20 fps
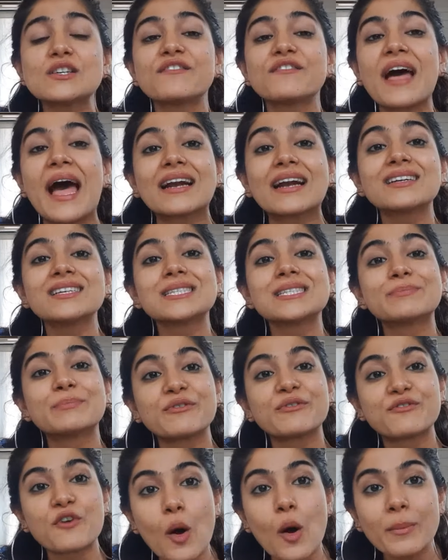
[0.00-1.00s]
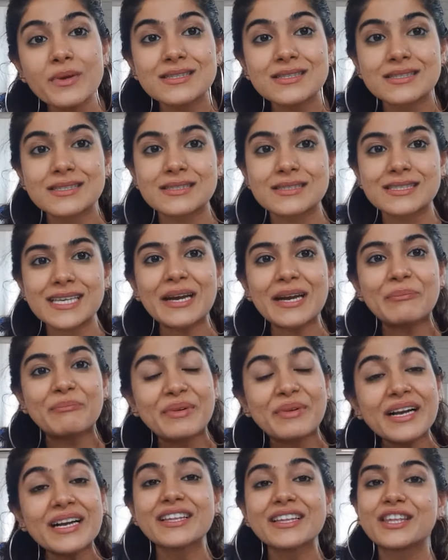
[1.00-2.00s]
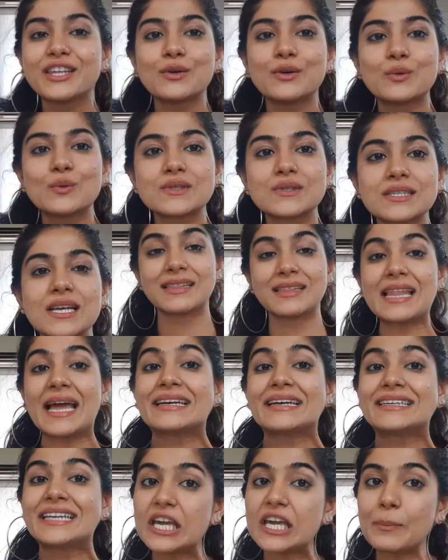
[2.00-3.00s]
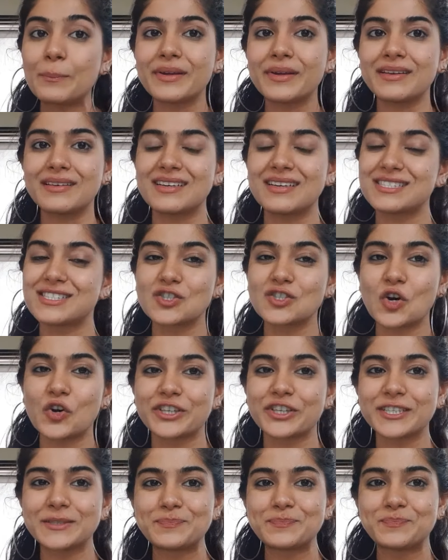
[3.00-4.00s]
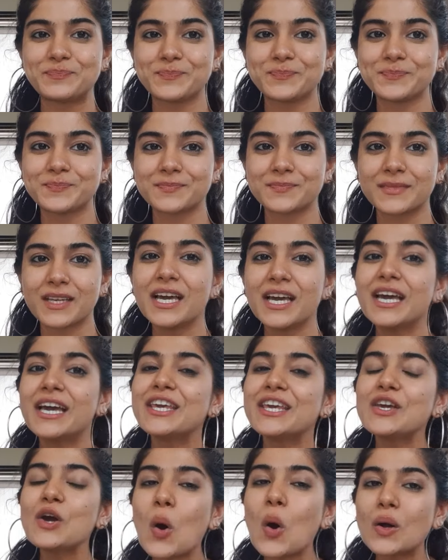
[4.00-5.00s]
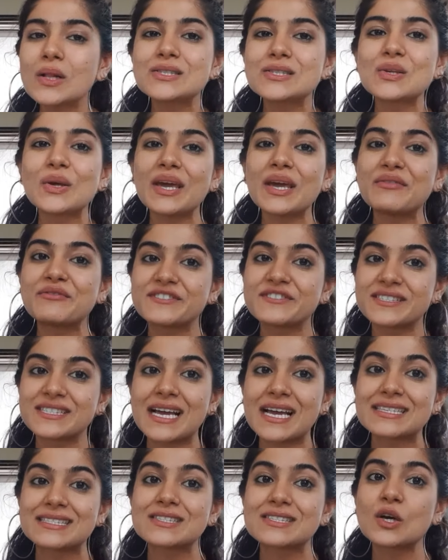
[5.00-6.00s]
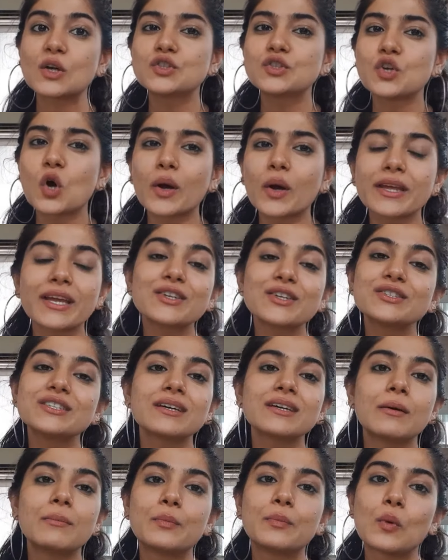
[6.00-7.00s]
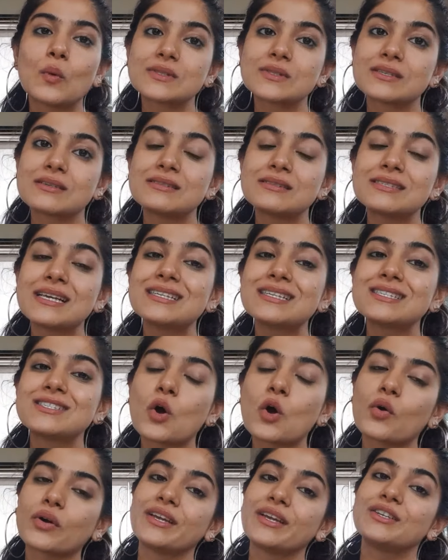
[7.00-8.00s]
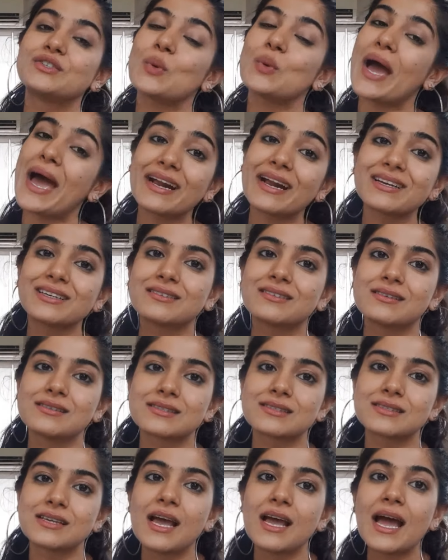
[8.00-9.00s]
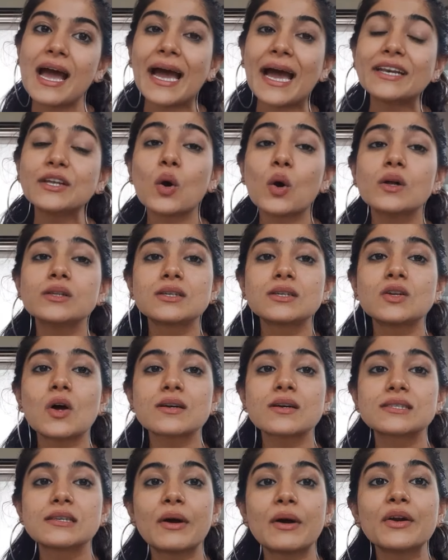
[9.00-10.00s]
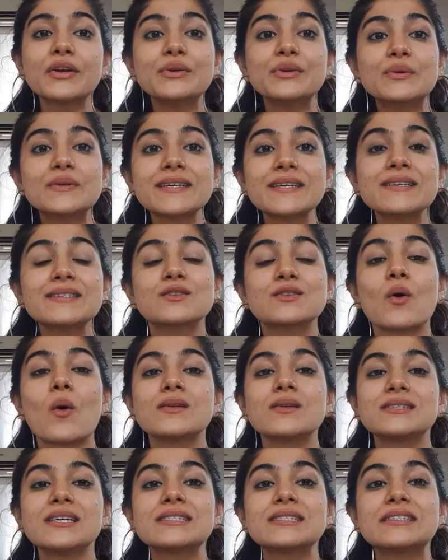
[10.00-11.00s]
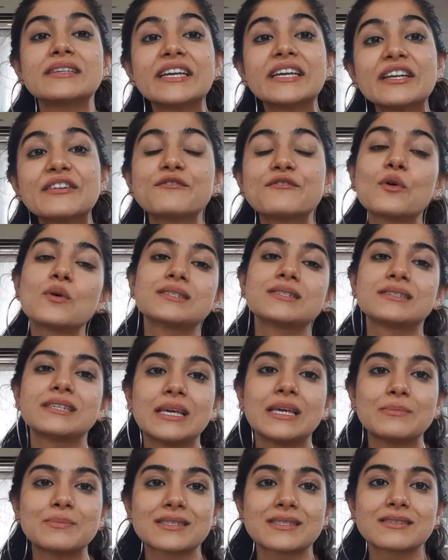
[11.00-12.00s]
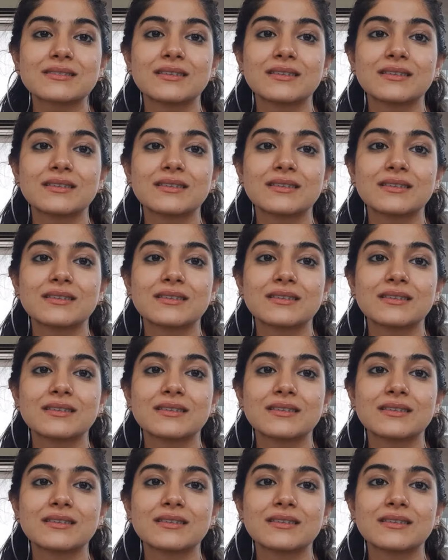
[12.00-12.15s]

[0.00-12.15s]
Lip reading: of actors' performances and build cues that deepen a story. He also emphasizes on talking to the composers as talking to actors, and he also talks about using scores as reinforced themes.